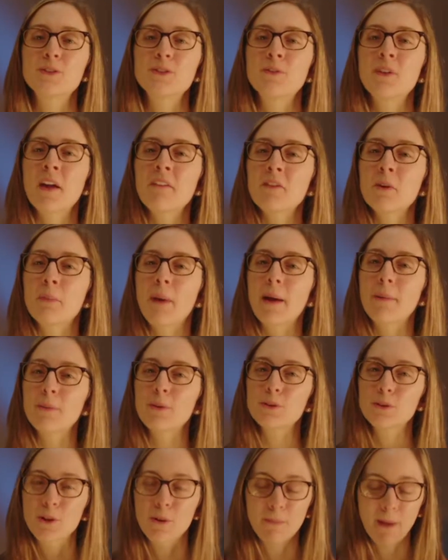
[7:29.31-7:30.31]
So if you have your
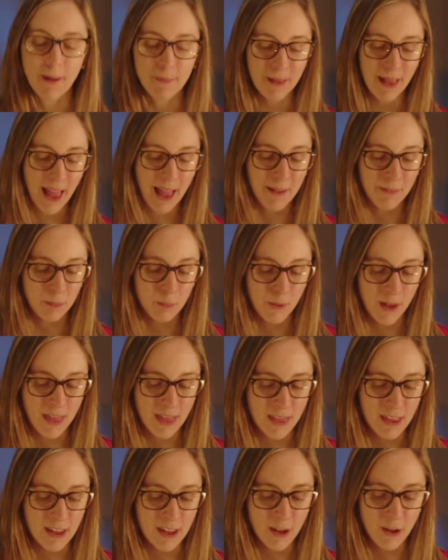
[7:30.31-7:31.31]
Bibles or Bible app
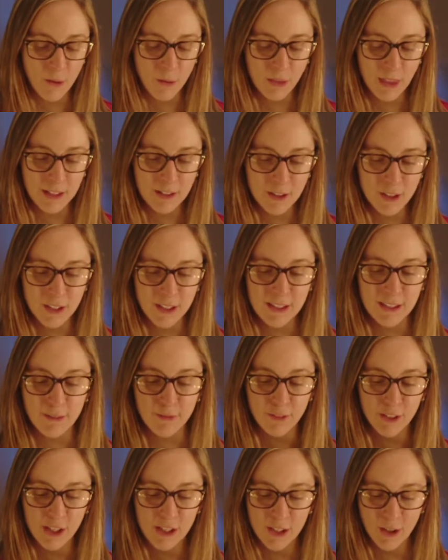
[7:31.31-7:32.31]
with you, let's turn to
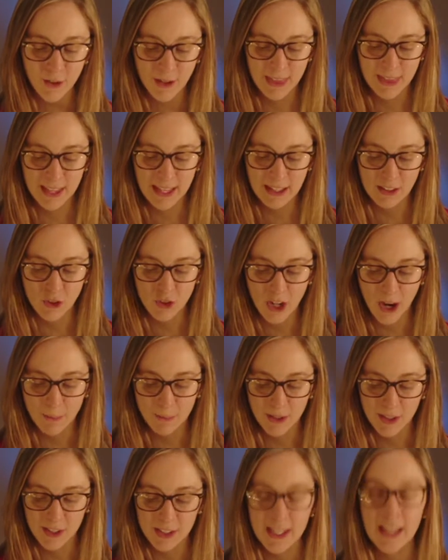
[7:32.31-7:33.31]
1 Corinthians
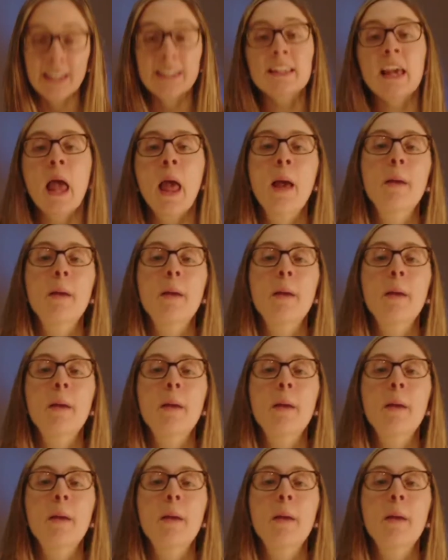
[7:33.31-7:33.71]
chapter six,